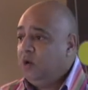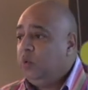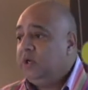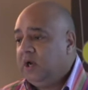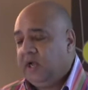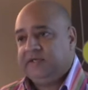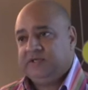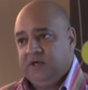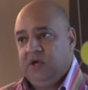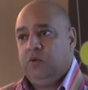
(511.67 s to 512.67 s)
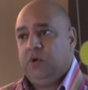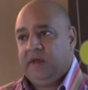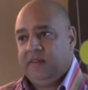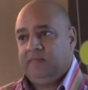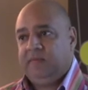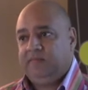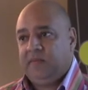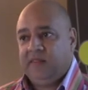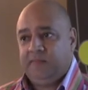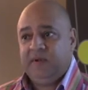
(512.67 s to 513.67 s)
we'd like to know what
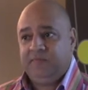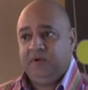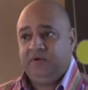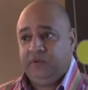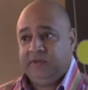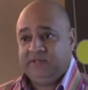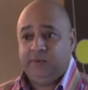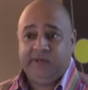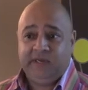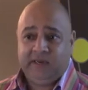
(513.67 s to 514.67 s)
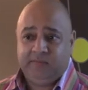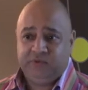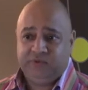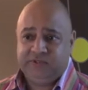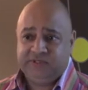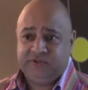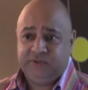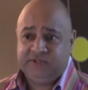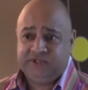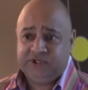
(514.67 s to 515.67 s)
other people are doing so we can come to
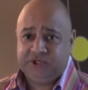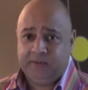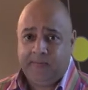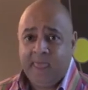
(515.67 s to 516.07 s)
a decision.